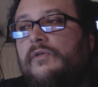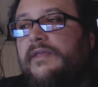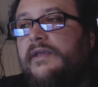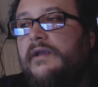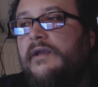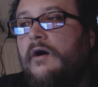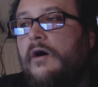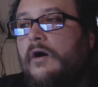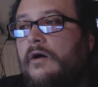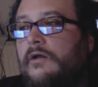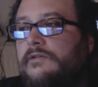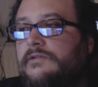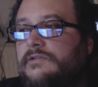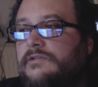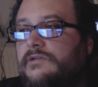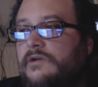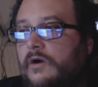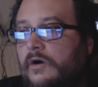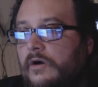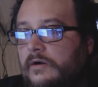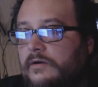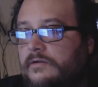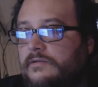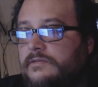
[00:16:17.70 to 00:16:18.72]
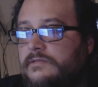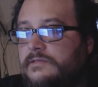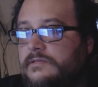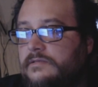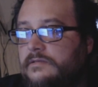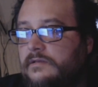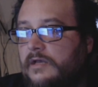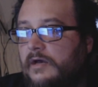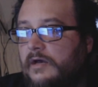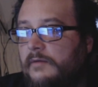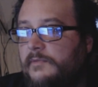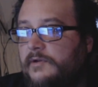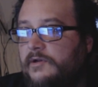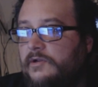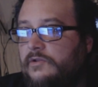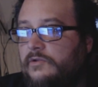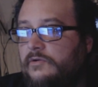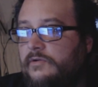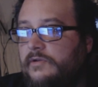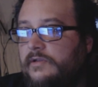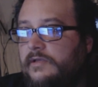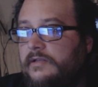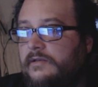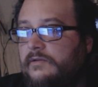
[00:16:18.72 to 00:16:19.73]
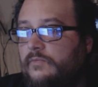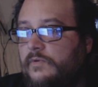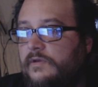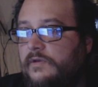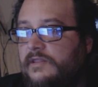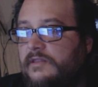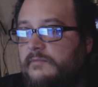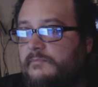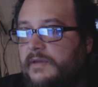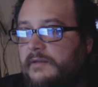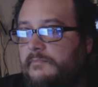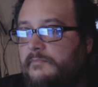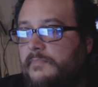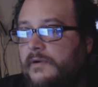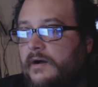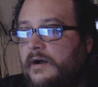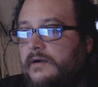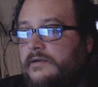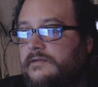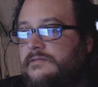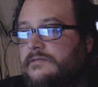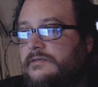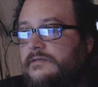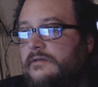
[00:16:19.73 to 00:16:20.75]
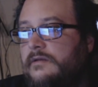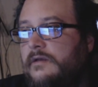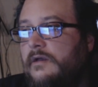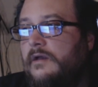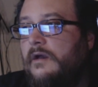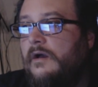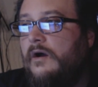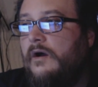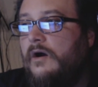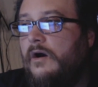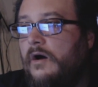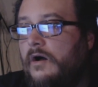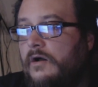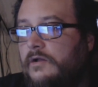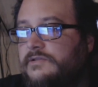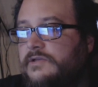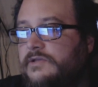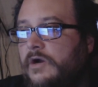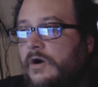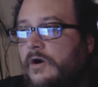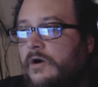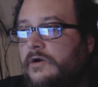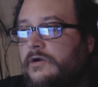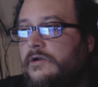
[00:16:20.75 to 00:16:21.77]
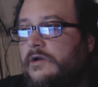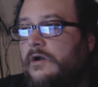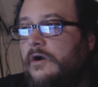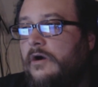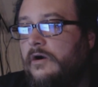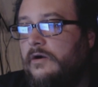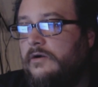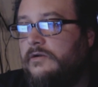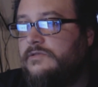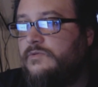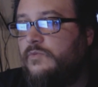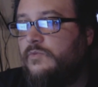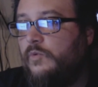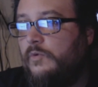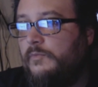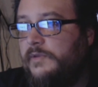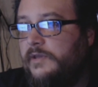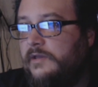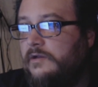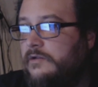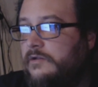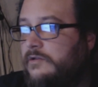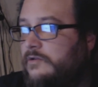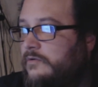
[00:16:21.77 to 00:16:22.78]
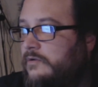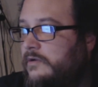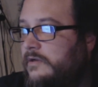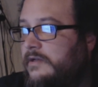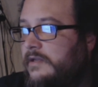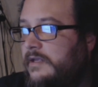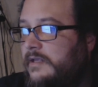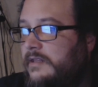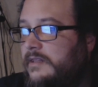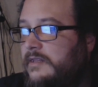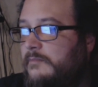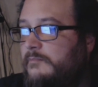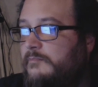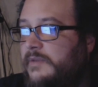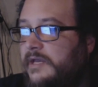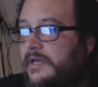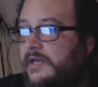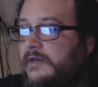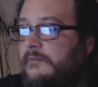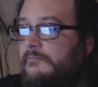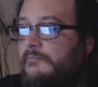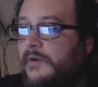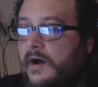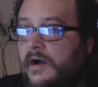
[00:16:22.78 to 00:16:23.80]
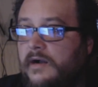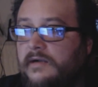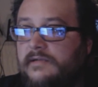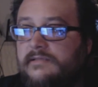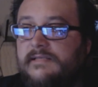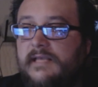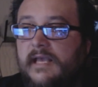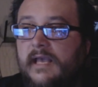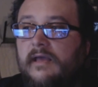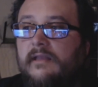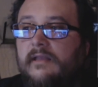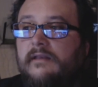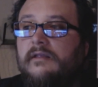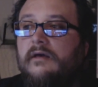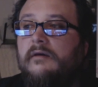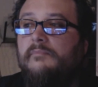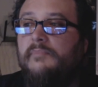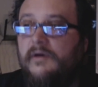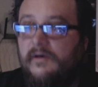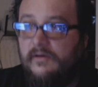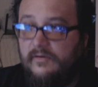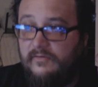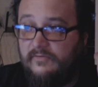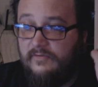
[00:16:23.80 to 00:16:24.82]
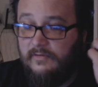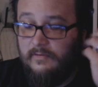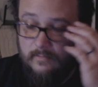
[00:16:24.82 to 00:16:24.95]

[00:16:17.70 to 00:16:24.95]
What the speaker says: alt cards come included with the big box? Alt art cards will be included in the big box and above.